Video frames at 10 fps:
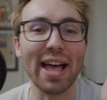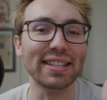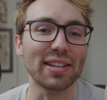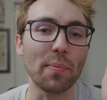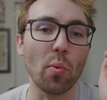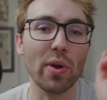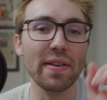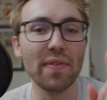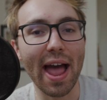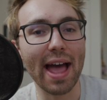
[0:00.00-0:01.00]
heads up,
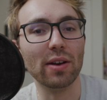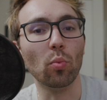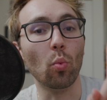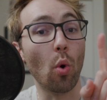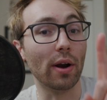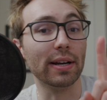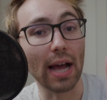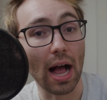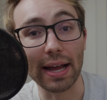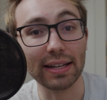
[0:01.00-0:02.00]
we've had one
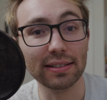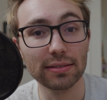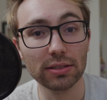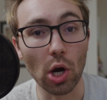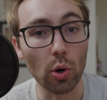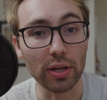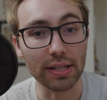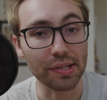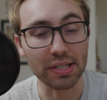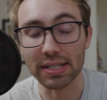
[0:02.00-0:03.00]
guy coding
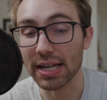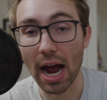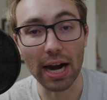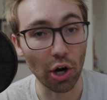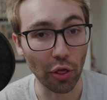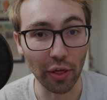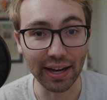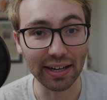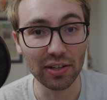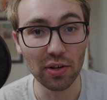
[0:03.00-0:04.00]
this entire
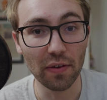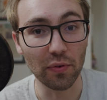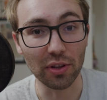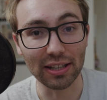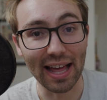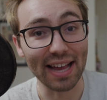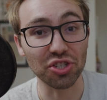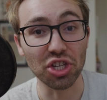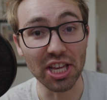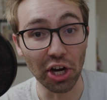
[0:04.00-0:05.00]
thing for the
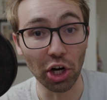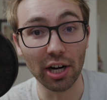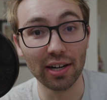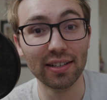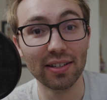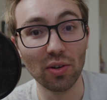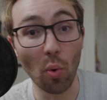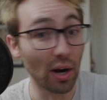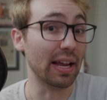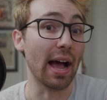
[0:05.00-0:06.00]
last year.
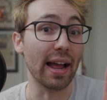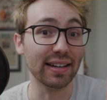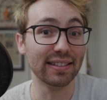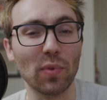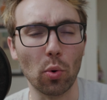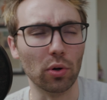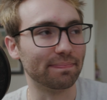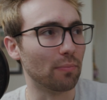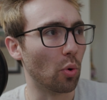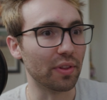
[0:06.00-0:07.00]
One guy. Or
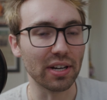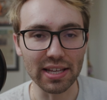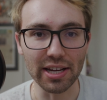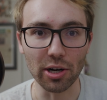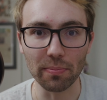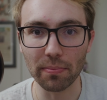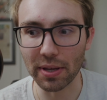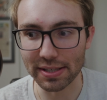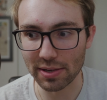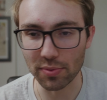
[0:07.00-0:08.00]
more than a year,
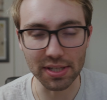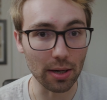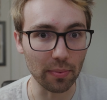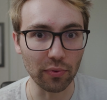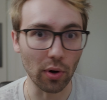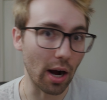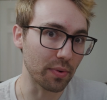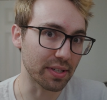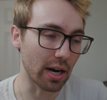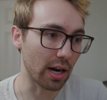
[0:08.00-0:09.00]
because he was there before I
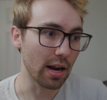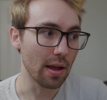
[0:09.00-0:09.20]
was there.